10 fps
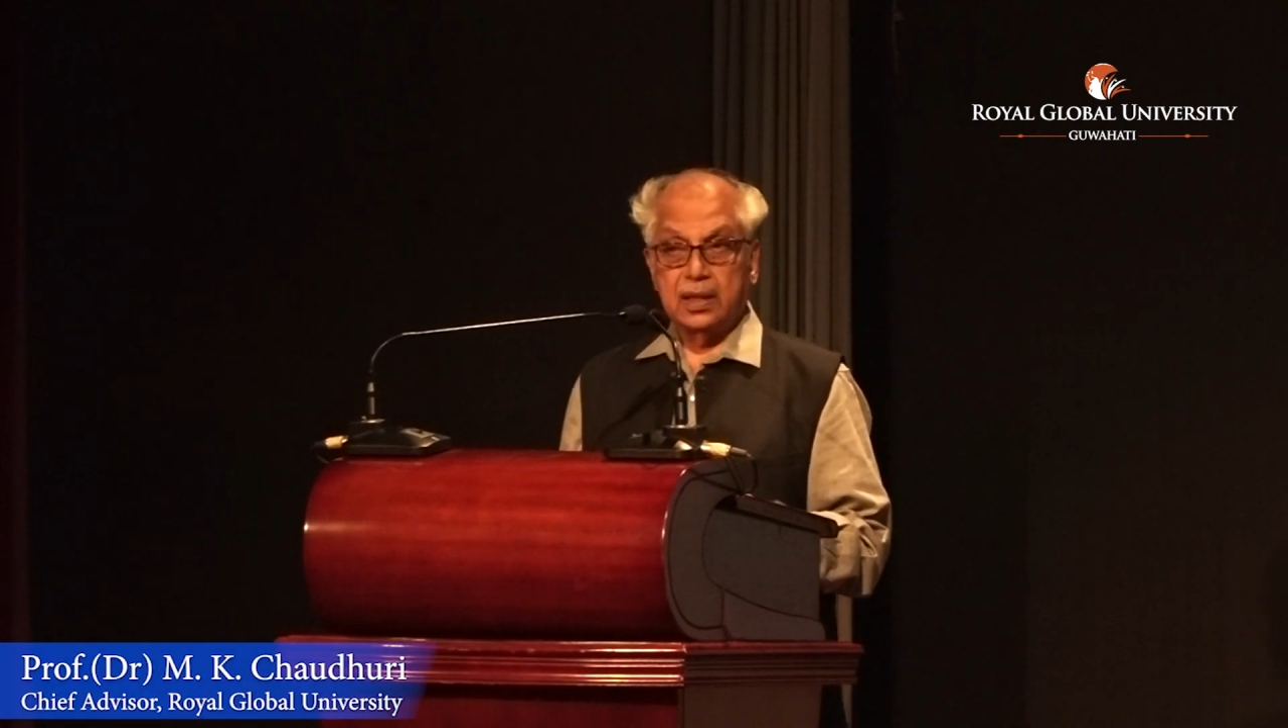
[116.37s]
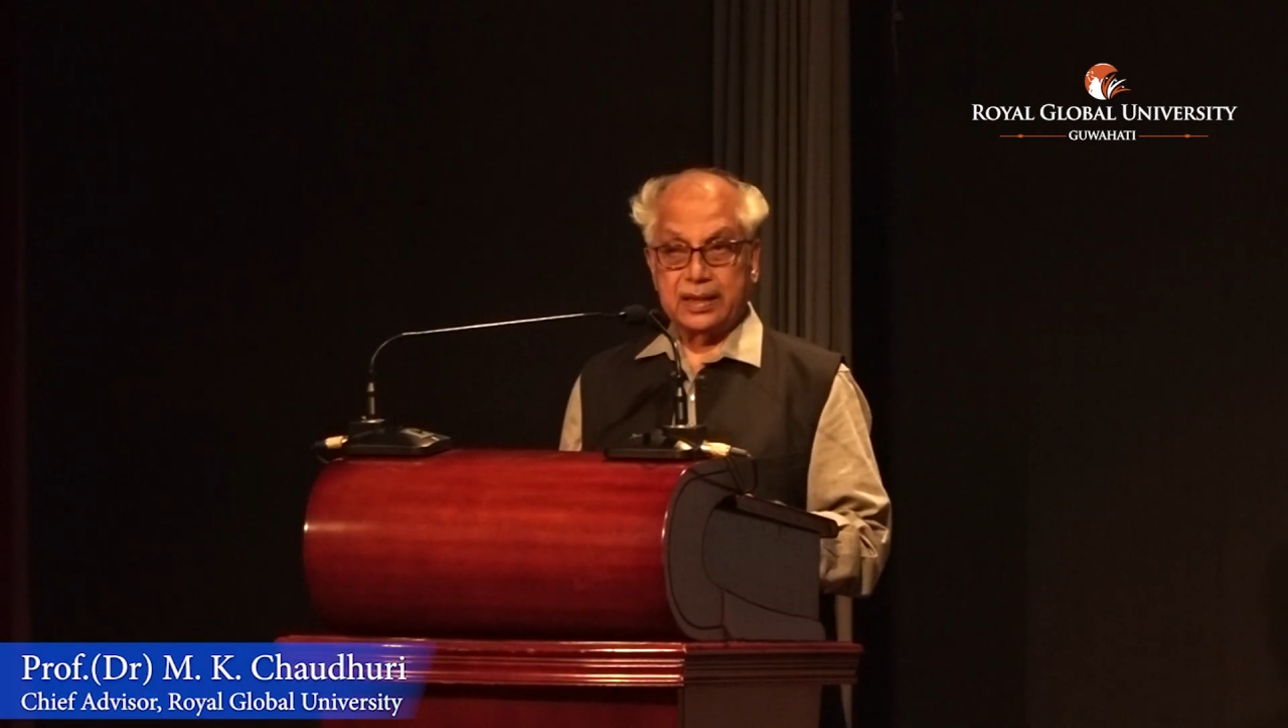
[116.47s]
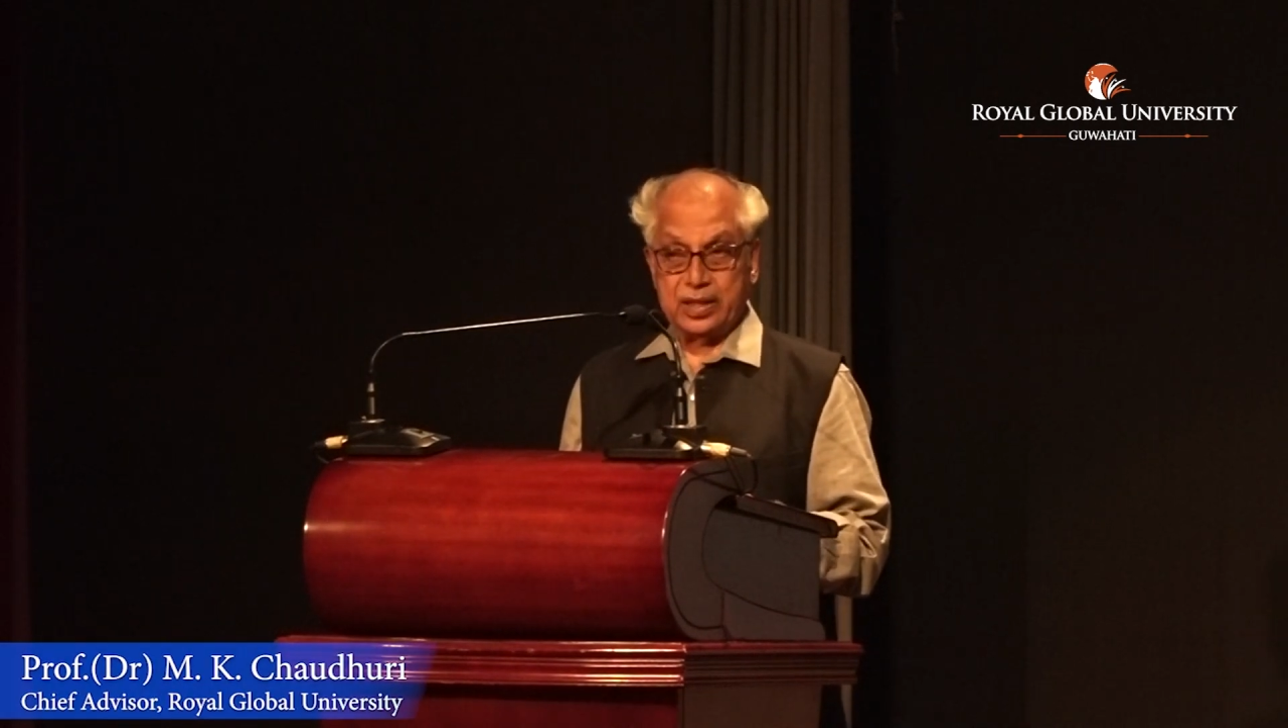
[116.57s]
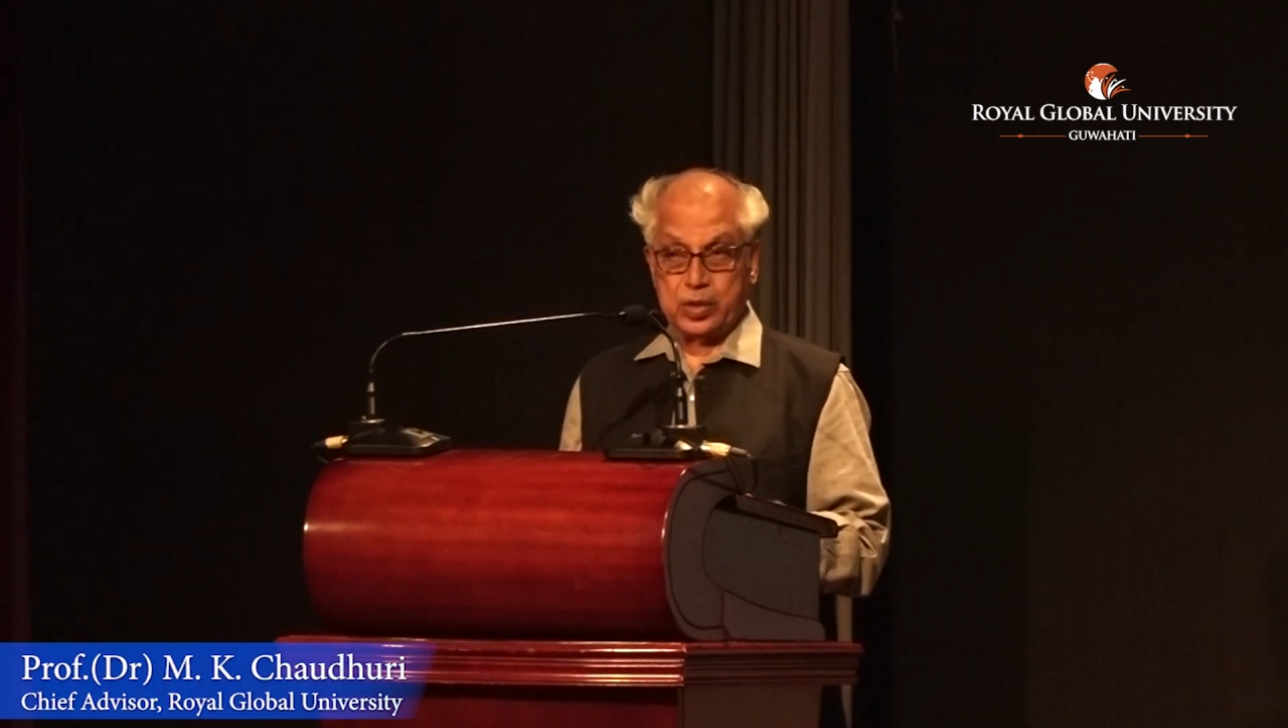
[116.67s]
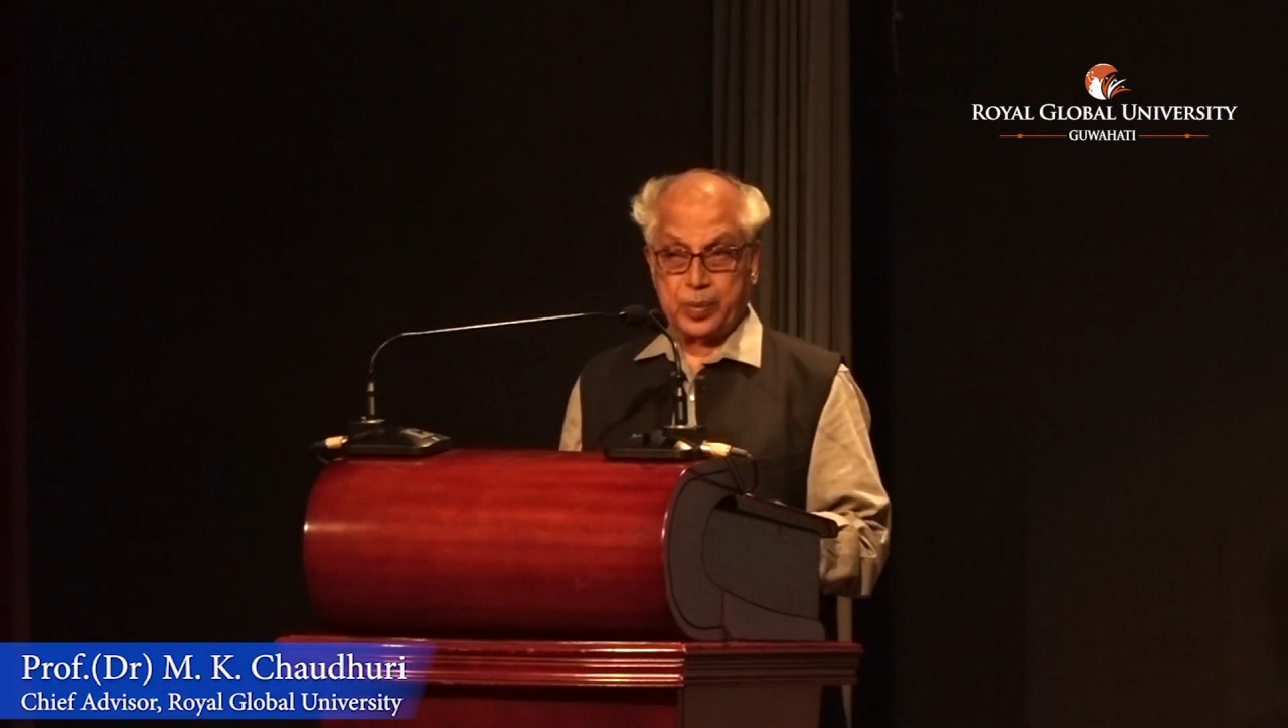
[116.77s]

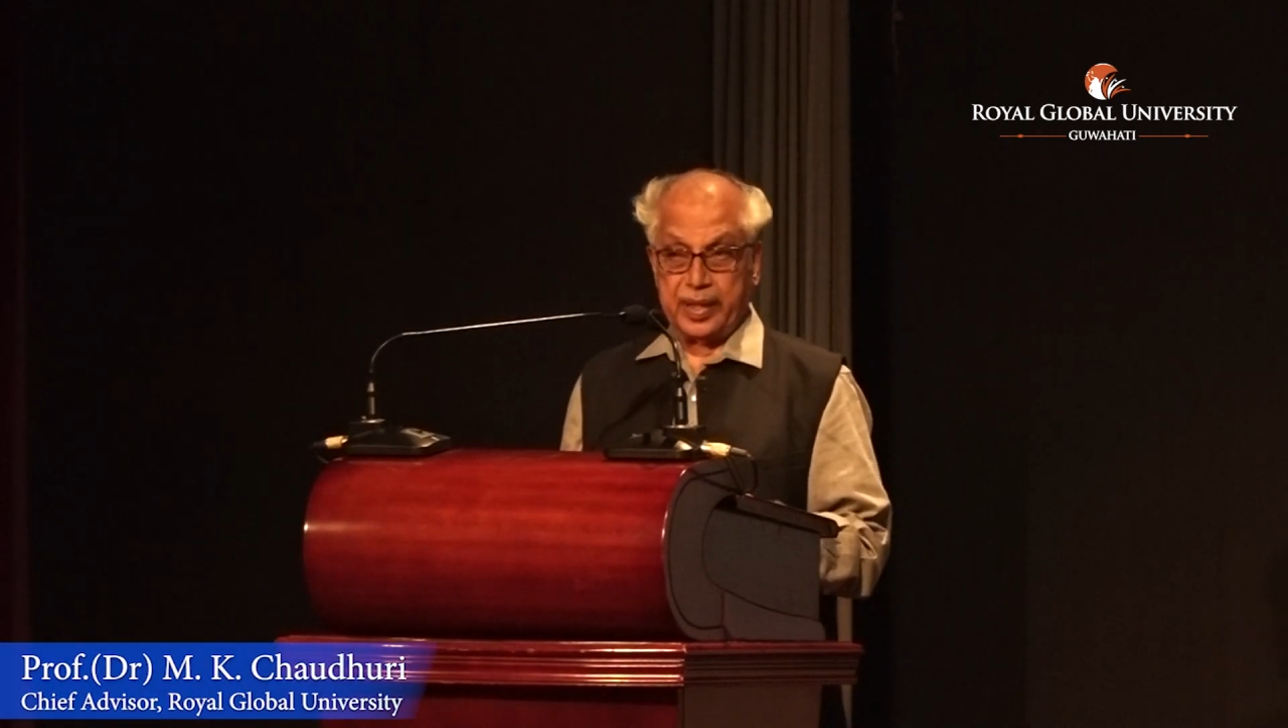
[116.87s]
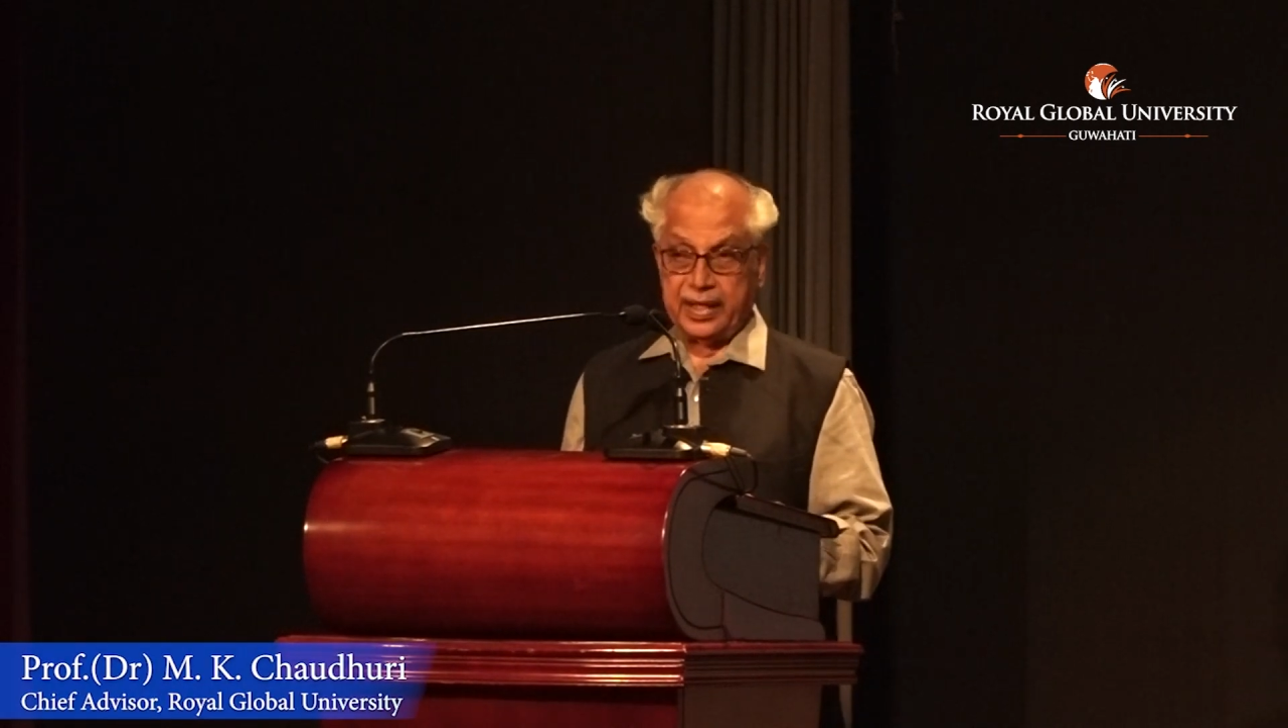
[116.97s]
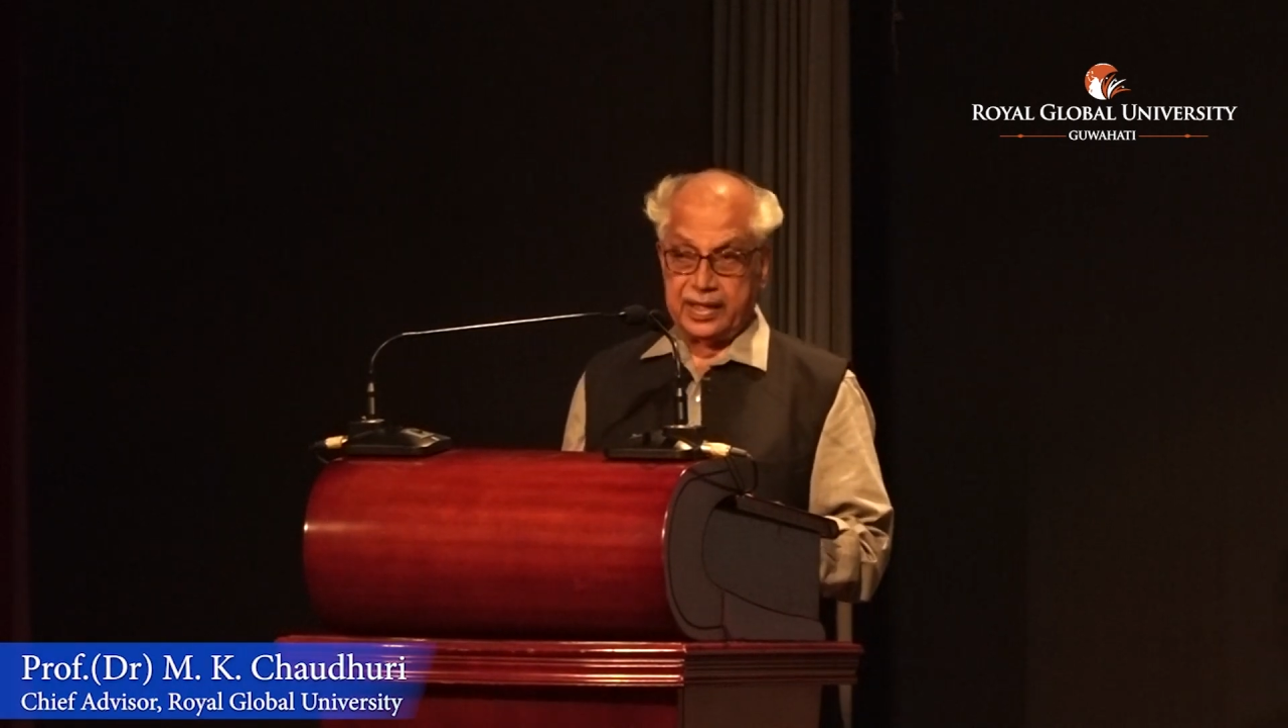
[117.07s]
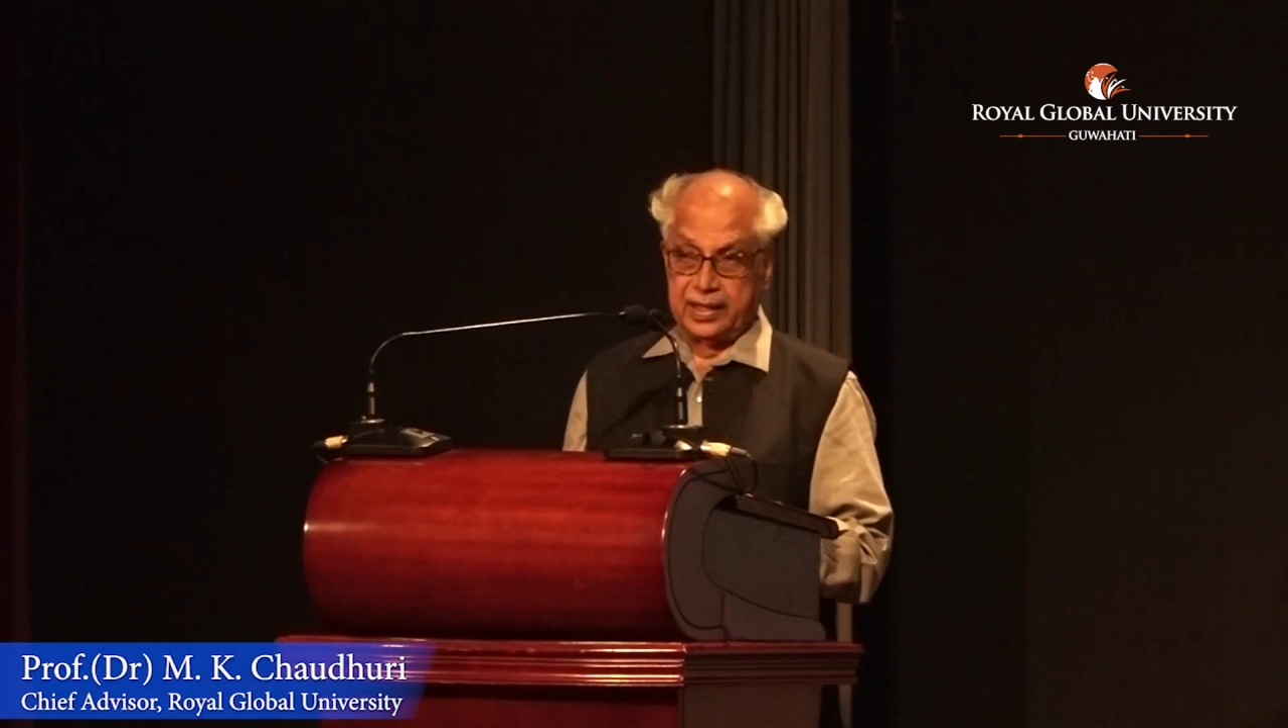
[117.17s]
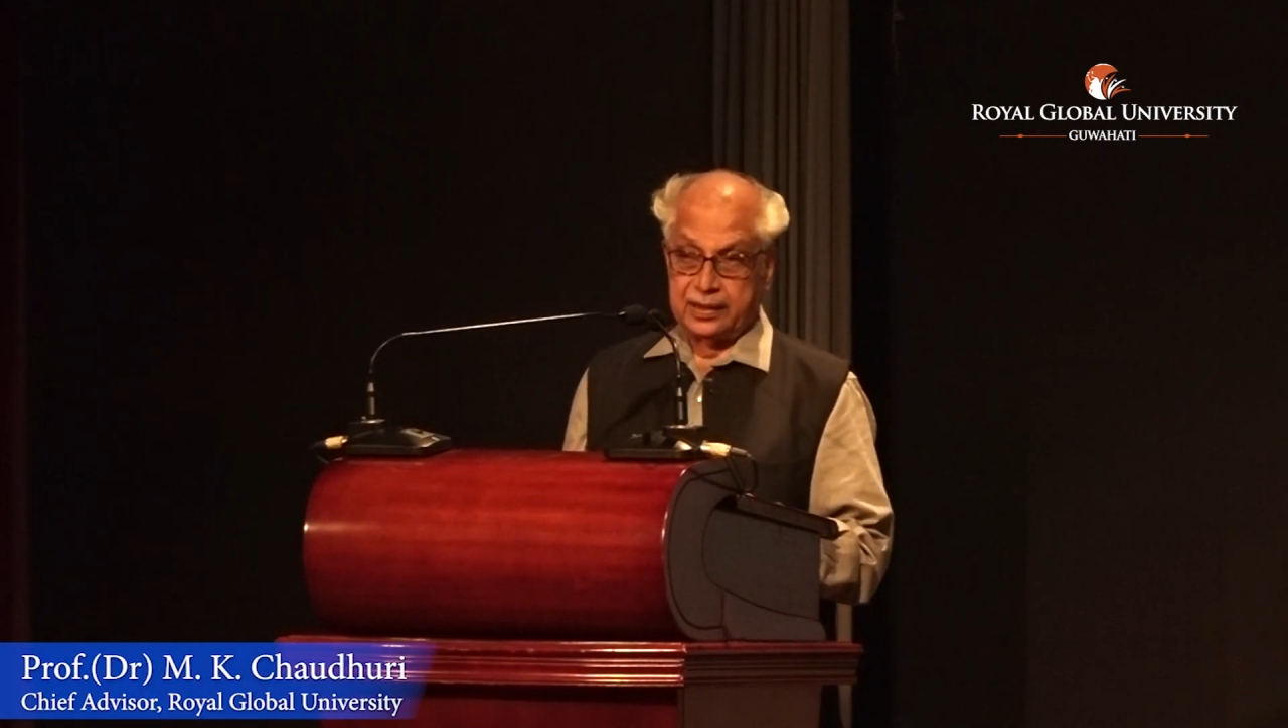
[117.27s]

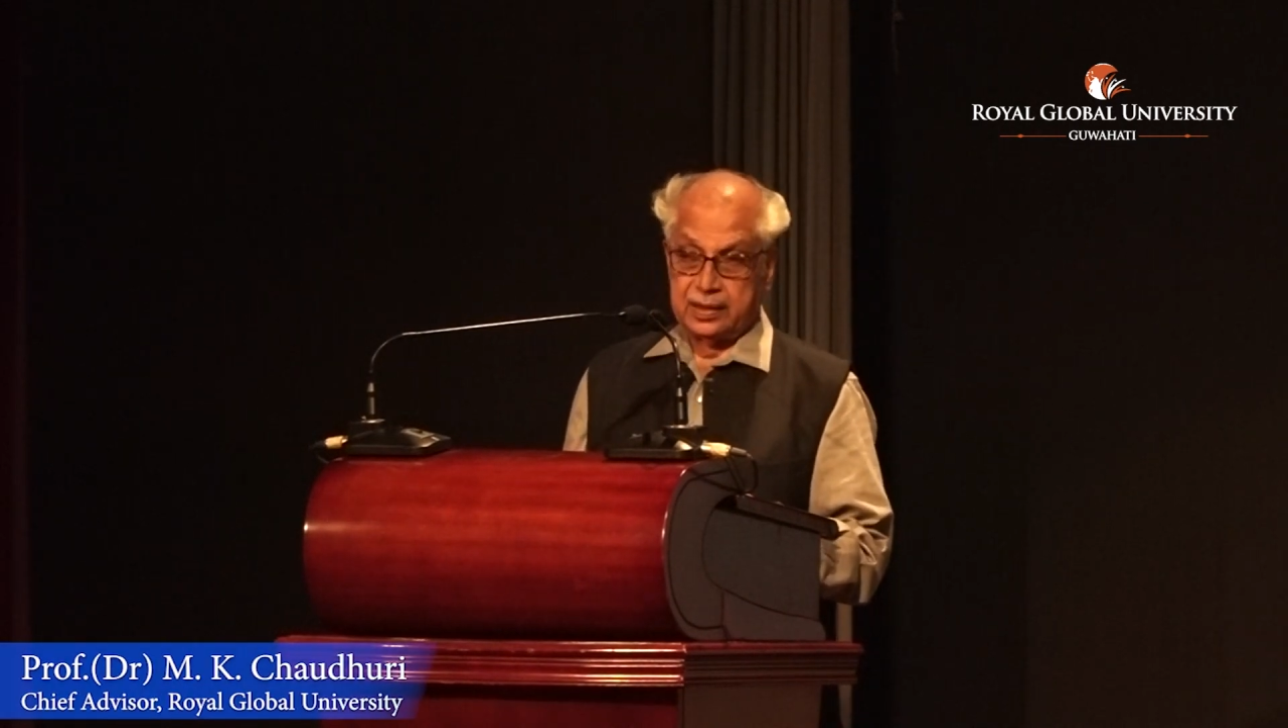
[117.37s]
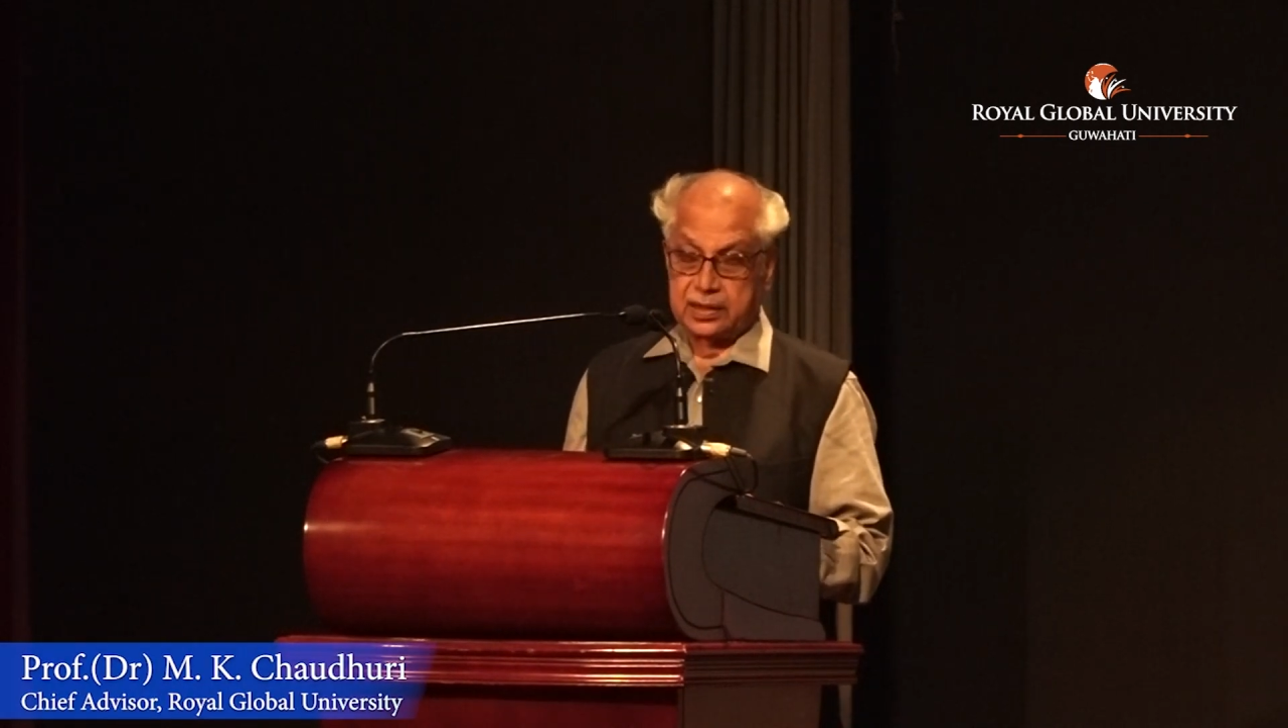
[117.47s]
inspiring